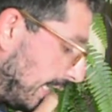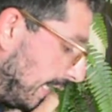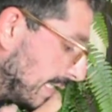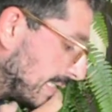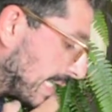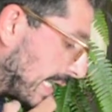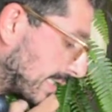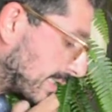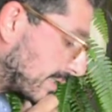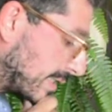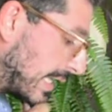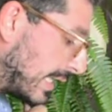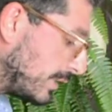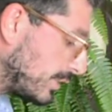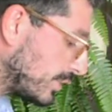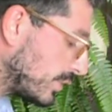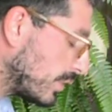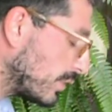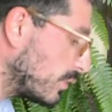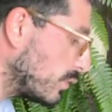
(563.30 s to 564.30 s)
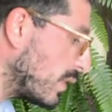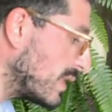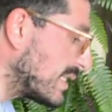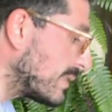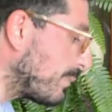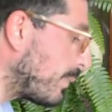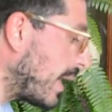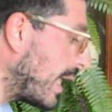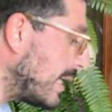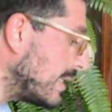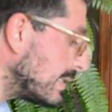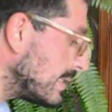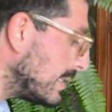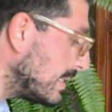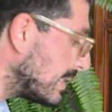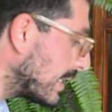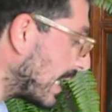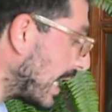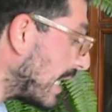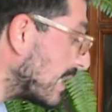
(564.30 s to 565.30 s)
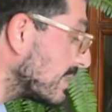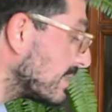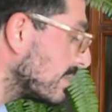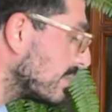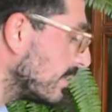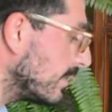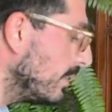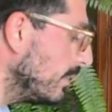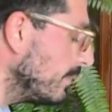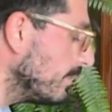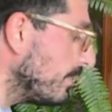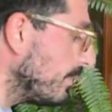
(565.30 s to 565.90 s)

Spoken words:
his attention to a splendid castle